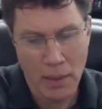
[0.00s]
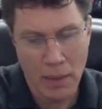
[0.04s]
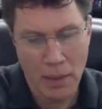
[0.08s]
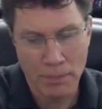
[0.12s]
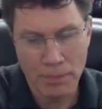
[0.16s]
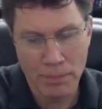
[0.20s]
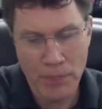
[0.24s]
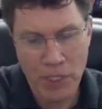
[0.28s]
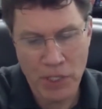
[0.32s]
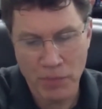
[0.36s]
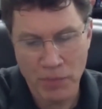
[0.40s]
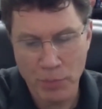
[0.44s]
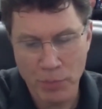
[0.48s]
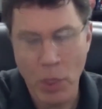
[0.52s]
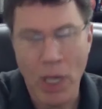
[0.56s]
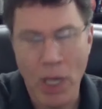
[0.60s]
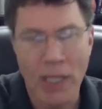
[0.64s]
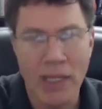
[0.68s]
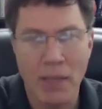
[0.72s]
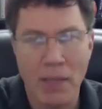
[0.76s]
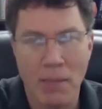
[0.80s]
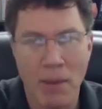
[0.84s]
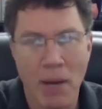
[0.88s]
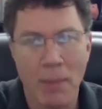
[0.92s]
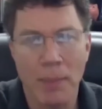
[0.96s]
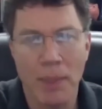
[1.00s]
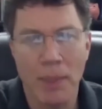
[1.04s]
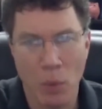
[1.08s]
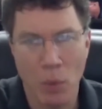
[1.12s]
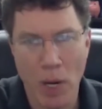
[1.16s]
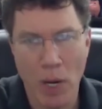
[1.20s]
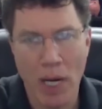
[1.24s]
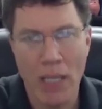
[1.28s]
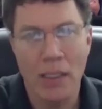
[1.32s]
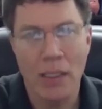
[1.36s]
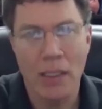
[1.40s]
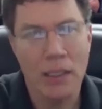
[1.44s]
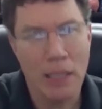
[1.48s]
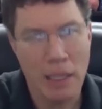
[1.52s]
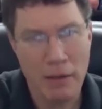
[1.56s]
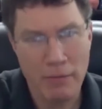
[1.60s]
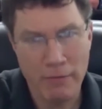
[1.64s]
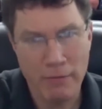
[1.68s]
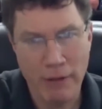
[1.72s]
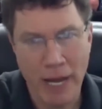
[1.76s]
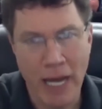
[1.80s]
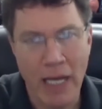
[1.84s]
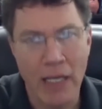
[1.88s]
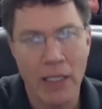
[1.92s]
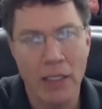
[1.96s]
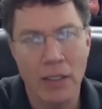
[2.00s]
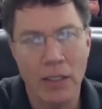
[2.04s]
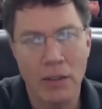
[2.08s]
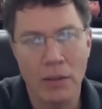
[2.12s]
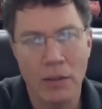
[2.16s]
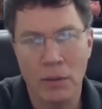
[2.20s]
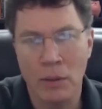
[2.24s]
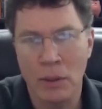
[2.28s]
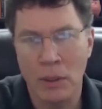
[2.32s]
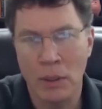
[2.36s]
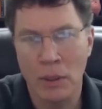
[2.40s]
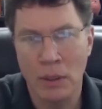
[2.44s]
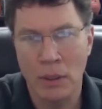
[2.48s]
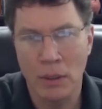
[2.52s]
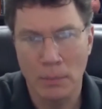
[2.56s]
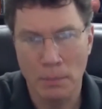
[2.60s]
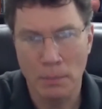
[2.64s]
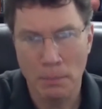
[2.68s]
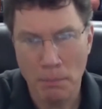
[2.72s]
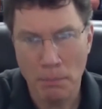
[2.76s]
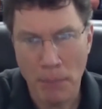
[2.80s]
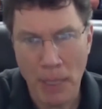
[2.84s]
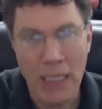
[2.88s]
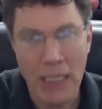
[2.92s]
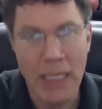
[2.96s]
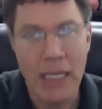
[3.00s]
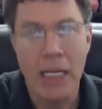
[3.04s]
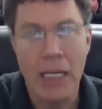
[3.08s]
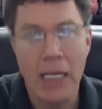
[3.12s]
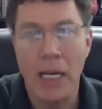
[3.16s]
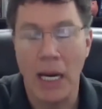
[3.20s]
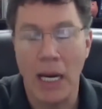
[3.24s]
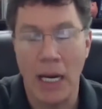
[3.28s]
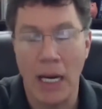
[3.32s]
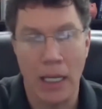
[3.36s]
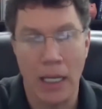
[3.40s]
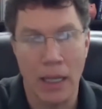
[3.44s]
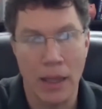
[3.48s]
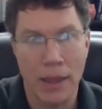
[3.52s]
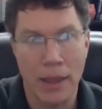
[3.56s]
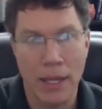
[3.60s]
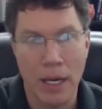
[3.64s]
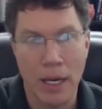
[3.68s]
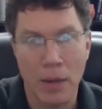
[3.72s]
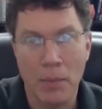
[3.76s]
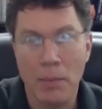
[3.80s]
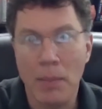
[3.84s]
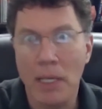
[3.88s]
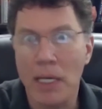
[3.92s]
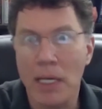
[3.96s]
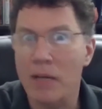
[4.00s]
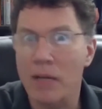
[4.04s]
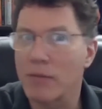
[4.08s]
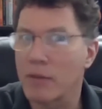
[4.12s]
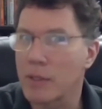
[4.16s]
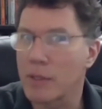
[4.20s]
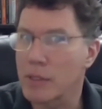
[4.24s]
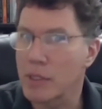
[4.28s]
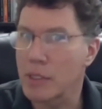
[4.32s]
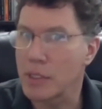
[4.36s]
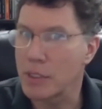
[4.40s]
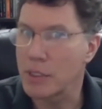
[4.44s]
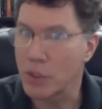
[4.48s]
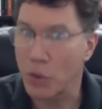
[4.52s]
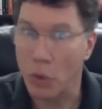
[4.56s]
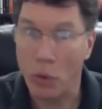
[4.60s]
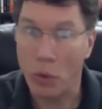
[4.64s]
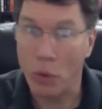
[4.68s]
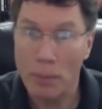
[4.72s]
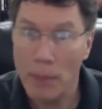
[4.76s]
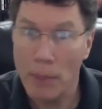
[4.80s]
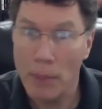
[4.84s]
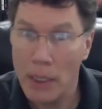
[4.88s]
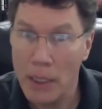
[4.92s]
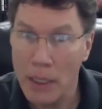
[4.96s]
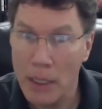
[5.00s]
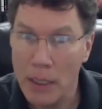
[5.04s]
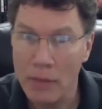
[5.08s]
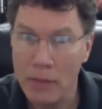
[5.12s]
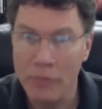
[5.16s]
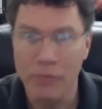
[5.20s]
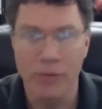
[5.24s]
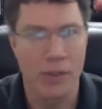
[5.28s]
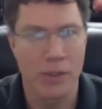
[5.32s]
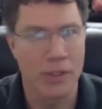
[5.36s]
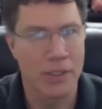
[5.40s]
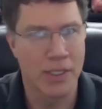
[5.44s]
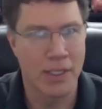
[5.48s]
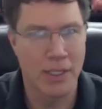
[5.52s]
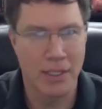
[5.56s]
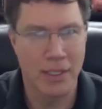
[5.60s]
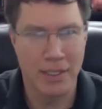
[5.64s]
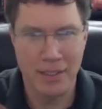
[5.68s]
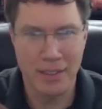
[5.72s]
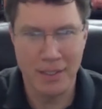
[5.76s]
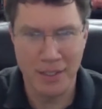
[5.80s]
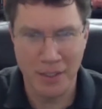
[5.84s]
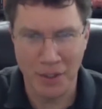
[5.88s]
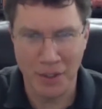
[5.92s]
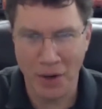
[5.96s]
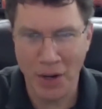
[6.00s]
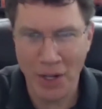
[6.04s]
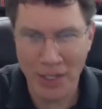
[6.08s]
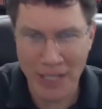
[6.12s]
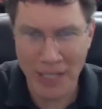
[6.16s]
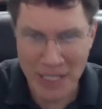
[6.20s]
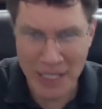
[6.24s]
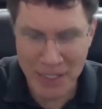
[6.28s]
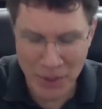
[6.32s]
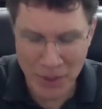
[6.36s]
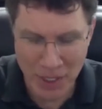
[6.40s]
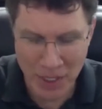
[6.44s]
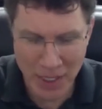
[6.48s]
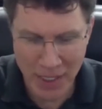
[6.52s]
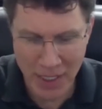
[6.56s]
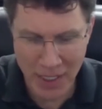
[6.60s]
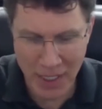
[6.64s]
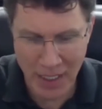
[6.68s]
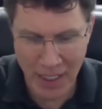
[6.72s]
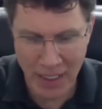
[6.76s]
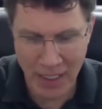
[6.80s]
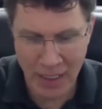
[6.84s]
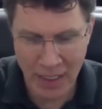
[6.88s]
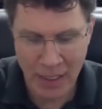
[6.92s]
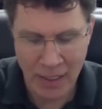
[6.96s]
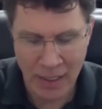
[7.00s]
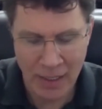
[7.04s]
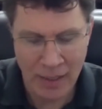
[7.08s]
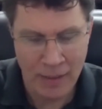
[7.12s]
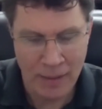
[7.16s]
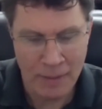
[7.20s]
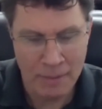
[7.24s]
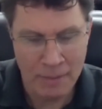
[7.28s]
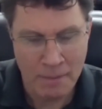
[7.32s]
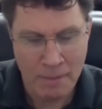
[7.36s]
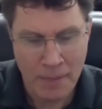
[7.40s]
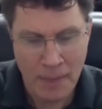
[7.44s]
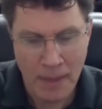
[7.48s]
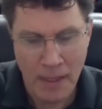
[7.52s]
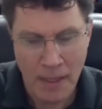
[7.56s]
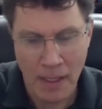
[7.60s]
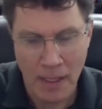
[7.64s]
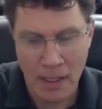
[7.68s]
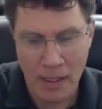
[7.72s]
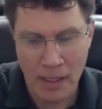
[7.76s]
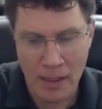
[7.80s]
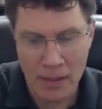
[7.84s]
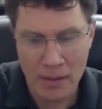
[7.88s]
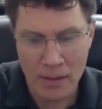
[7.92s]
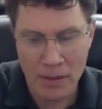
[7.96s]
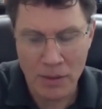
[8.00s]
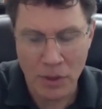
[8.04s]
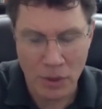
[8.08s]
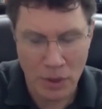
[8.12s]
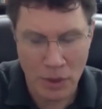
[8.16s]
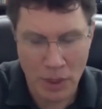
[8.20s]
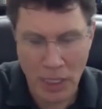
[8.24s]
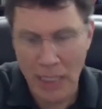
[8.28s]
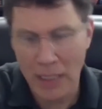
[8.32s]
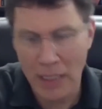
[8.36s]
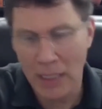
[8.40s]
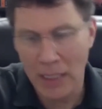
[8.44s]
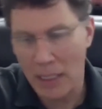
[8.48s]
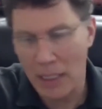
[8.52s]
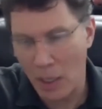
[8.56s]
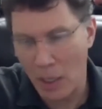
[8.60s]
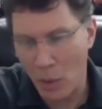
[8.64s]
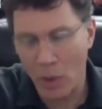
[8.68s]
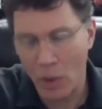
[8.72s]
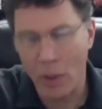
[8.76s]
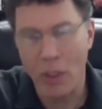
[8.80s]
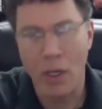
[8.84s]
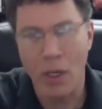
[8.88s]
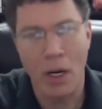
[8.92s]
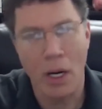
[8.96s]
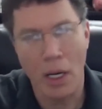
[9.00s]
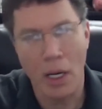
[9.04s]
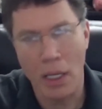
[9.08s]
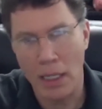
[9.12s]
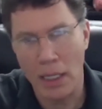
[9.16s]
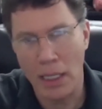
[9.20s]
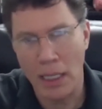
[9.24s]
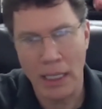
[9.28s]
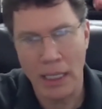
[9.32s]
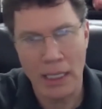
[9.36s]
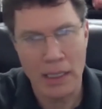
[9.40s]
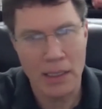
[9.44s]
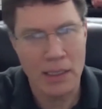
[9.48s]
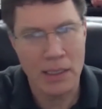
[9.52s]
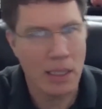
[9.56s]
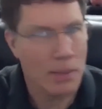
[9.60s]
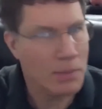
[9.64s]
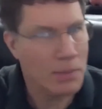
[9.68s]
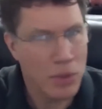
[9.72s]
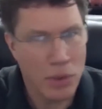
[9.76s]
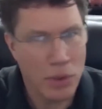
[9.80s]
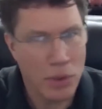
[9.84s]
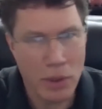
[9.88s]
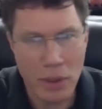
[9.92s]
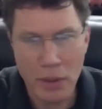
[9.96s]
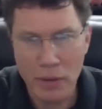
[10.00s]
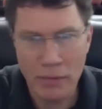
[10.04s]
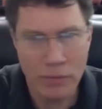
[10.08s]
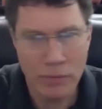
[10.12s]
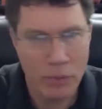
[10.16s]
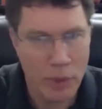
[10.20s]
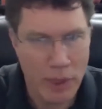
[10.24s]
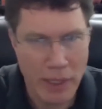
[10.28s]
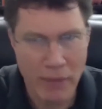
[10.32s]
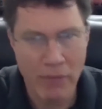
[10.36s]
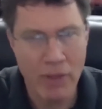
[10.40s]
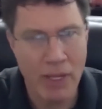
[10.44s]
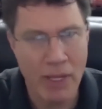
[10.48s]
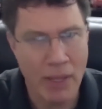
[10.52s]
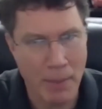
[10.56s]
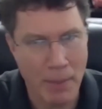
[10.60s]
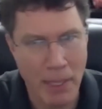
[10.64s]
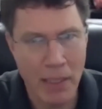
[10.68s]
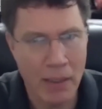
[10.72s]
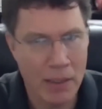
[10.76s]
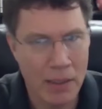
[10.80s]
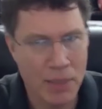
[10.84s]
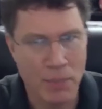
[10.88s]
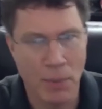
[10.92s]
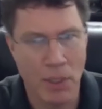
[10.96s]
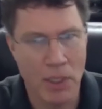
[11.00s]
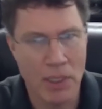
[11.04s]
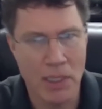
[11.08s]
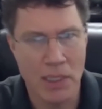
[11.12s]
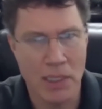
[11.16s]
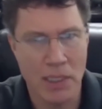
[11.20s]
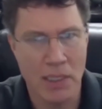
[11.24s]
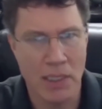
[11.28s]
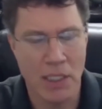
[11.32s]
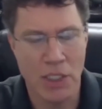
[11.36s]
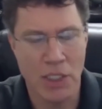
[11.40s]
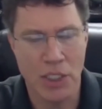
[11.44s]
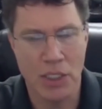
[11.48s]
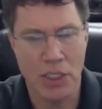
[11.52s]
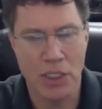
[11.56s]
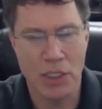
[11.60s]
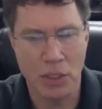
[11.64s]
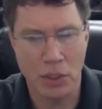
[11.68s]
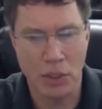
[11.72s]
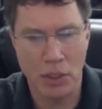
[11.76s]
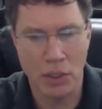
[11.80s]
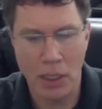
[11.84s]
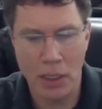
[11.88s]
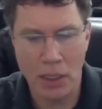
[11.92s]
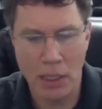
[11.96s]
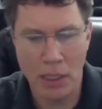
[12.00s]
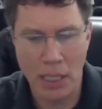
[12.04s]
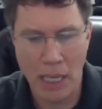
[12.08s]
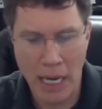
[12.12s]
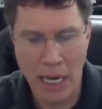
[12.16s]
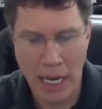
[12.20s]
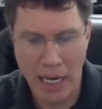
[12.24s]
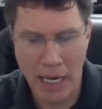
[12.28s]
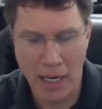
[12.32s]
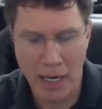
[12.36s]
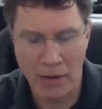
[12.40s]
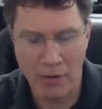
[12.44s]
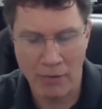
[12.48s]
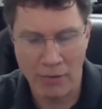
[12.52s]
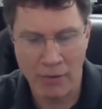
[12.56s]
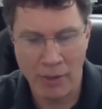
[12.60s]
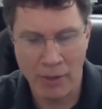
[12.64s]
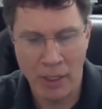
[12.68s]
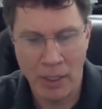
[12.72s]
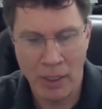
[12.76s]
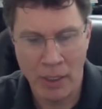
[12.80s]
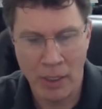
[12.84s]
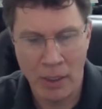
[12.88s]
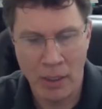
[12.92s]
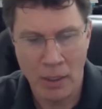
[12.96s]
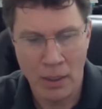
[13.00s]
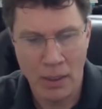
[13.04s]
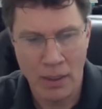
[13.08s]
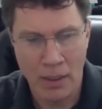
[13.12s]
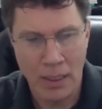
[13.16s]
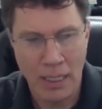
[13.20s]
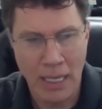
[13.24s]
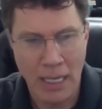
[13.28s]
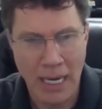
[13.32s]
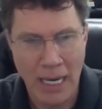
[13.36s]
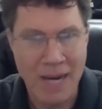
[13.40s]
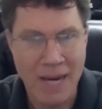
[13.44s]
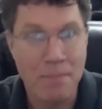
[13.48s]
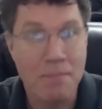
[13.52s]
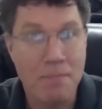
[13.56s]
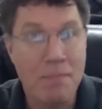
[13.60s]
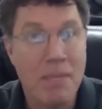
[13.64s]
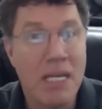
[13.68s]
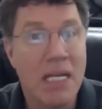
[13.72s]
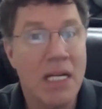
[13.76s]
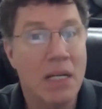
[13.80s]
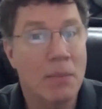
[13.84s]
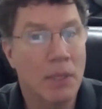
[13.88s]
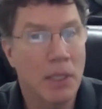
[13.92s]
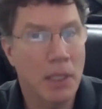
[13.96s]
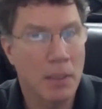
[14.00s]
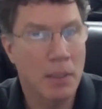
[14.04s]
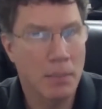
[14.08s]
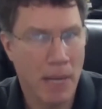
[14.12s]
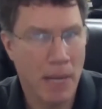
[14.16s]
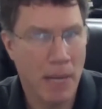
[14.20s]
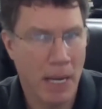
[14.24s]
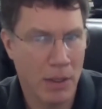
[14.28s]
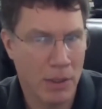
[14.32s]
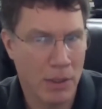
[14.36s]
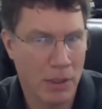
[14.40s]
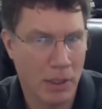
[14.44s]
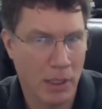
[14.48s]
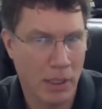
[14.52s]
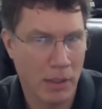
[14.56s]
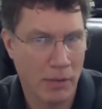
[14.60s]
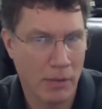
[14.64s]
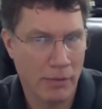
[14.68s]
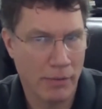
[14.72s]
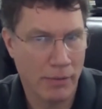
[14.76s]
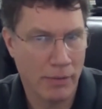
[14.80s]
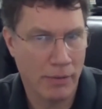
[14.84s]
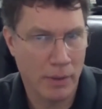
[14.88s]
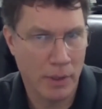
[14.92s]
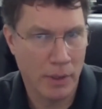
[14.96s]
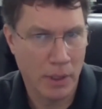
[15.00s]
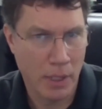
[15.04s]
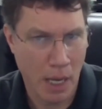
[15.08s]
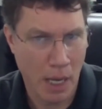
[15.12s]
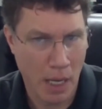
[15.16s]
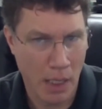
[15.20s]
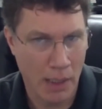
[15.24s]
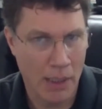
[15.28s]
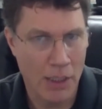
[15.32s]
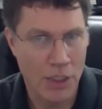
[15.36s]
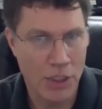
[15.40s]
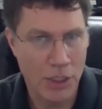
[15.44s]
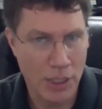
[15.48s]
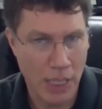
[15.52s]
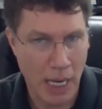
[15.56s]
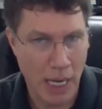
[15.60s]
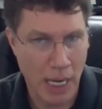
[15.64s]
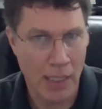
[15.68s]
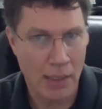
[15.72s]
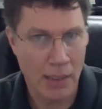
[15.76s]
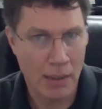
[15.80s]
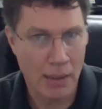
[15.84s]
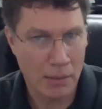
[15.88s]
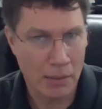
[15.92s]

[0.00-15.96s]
you've brought them up in a way that they value money and their money versus your money versus all that sort of thing. And then they work hard and they get some sort of whatever. They make smart decisions so that they have a minimal amount of college debt.